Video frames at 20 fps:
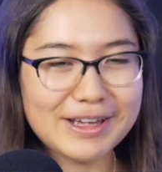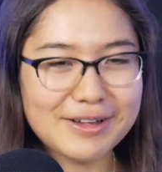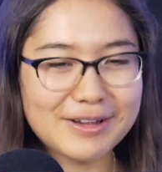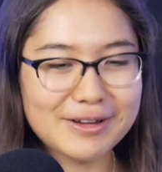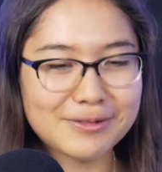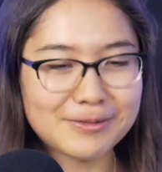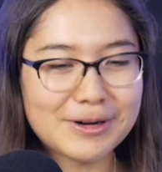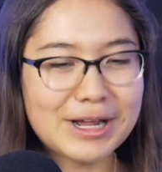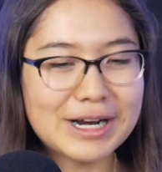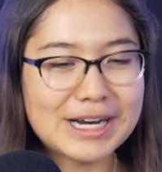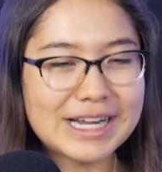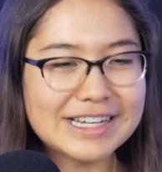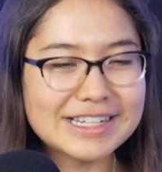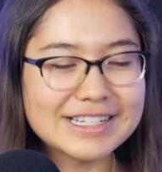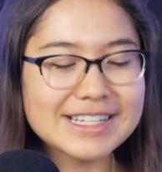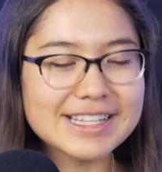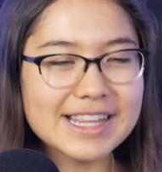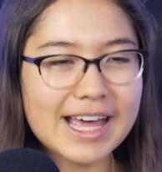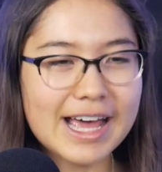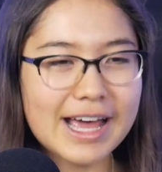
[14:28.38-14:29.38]
run
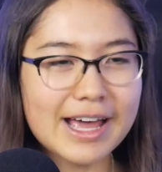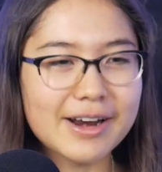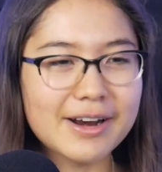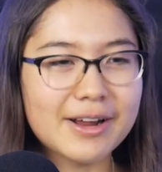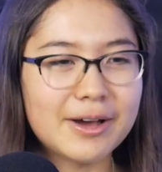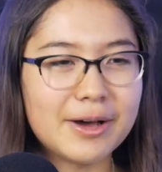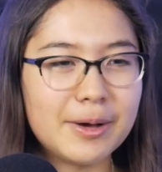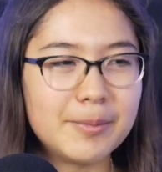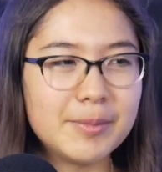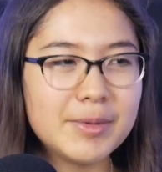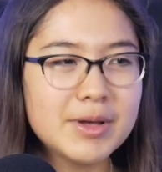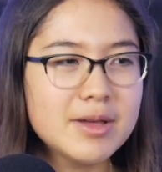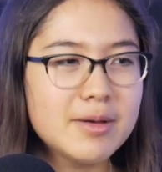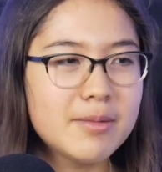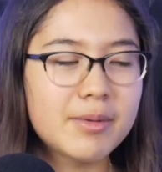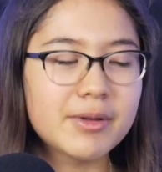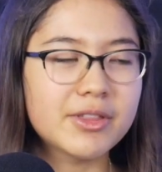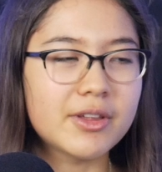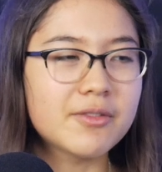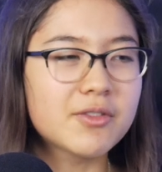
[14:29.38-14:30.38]
into that.
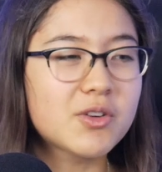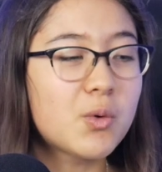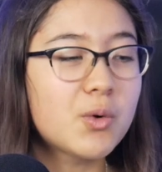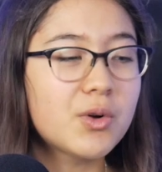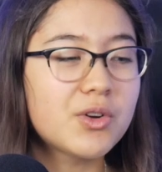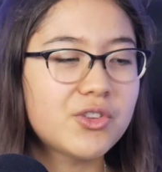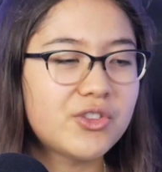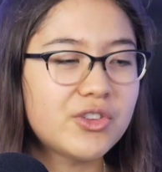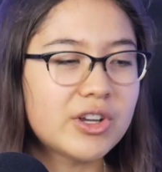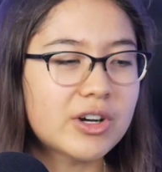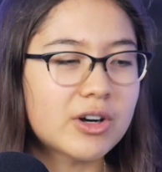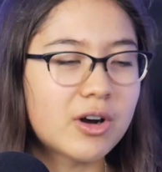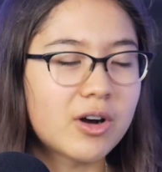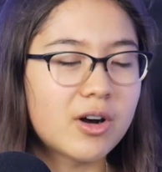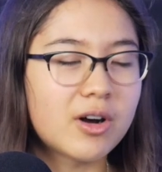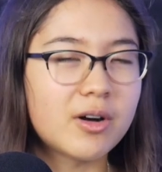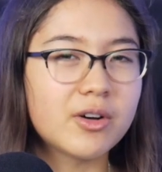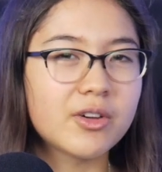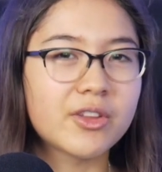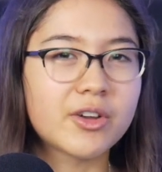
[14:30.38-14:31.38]
But of course,
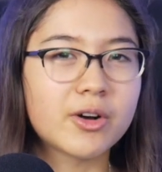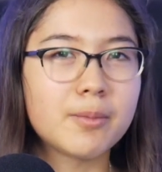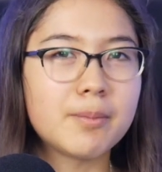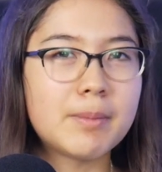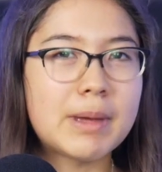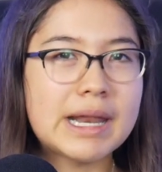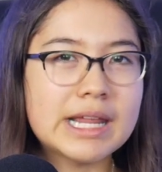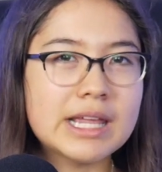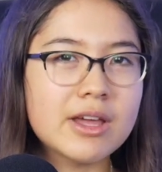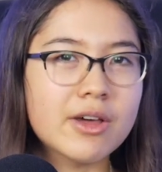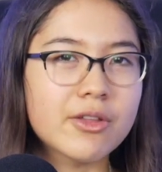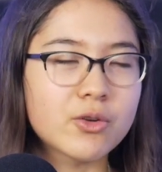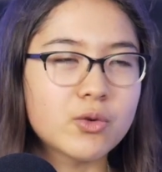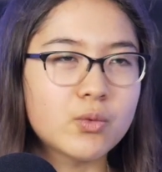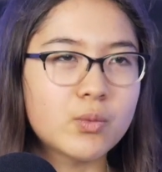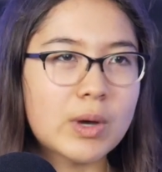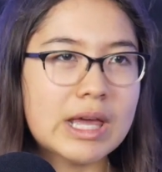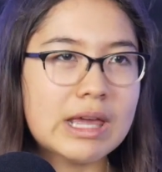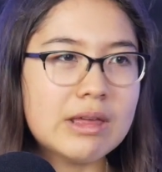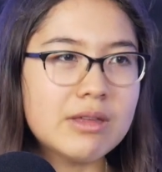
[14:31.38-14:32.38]
there are many other
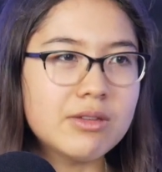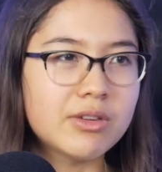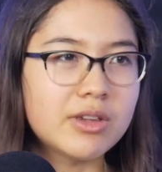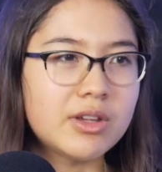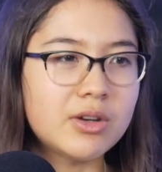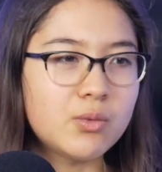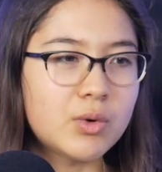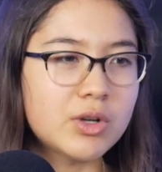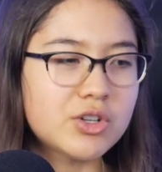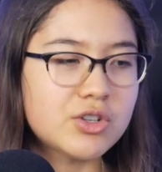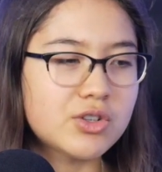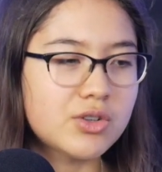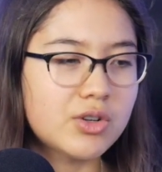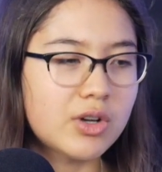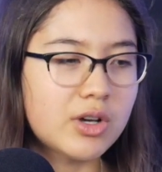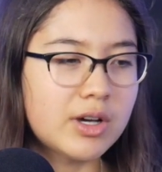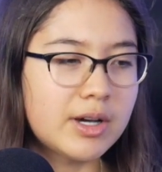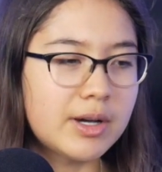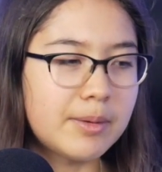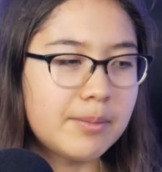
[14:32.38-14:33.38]
ways in which
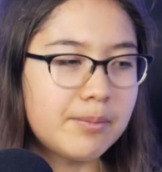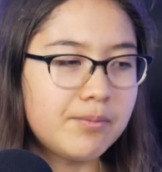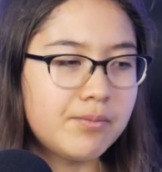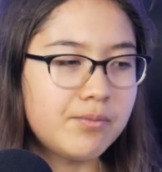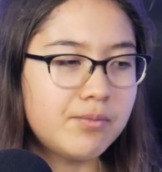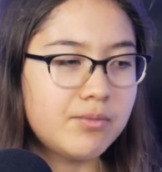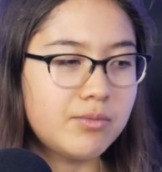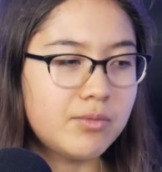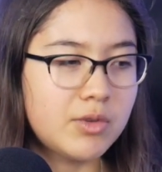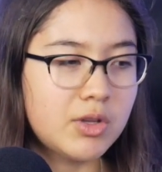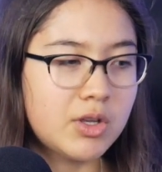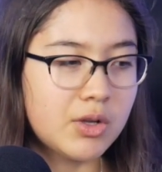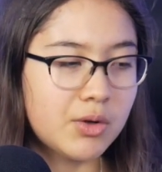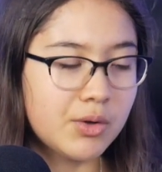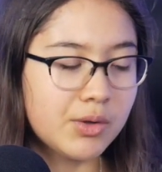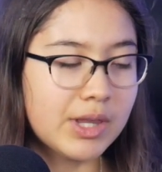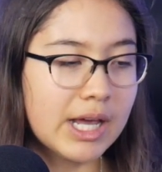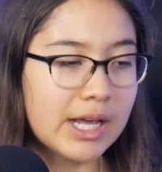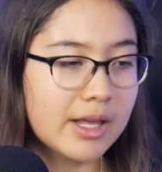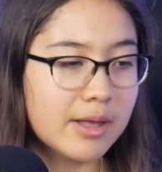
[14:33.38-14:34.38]

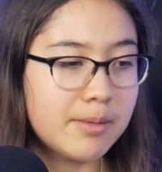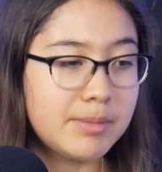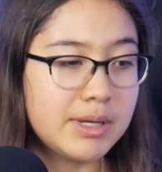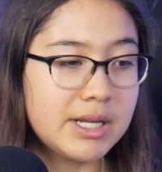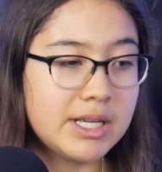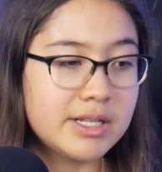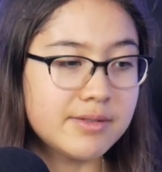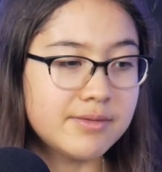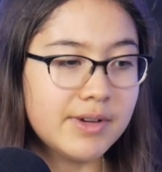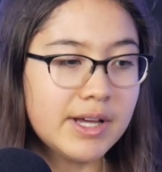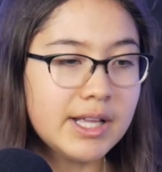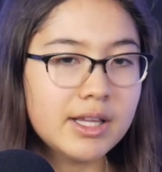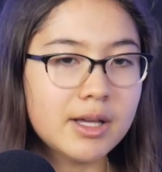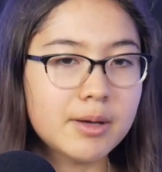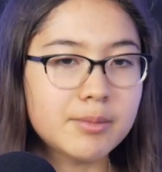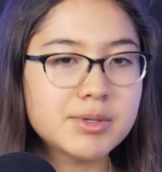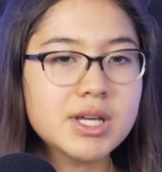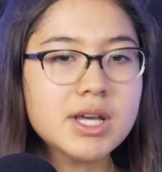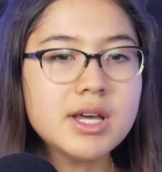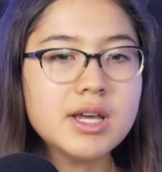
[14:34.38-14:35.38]
that can be
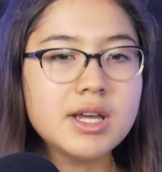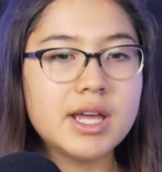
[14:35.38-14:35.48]
developed.